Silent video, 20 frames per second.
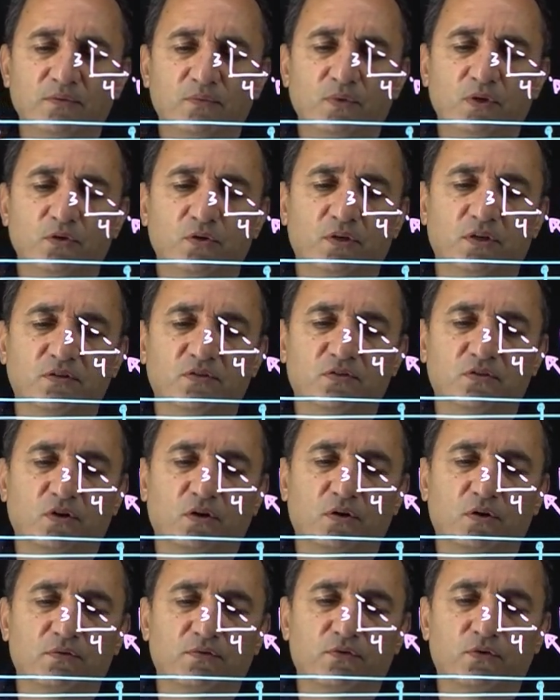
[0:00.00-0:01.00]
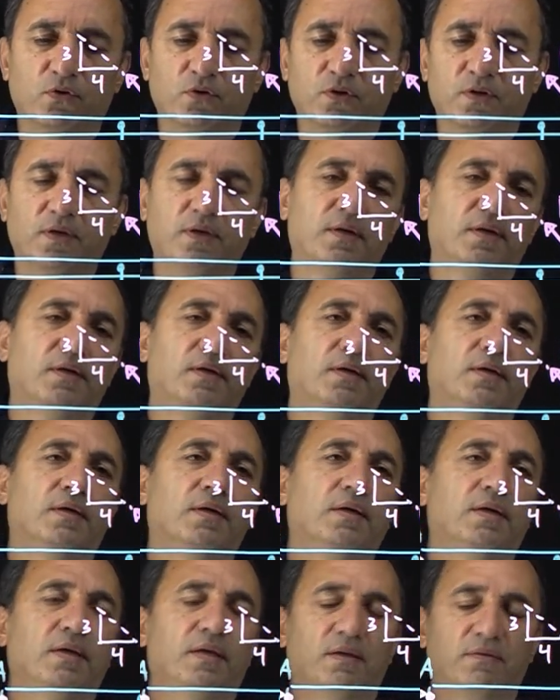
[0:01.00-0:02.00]
way you can solve for
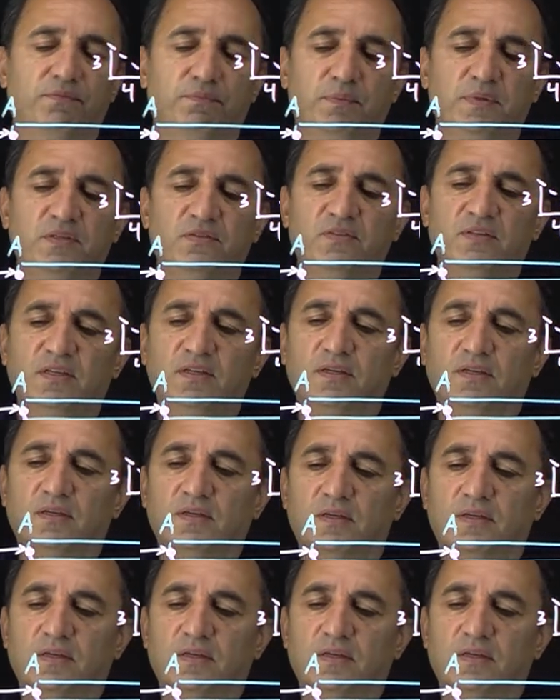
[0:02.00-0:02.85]
FBC.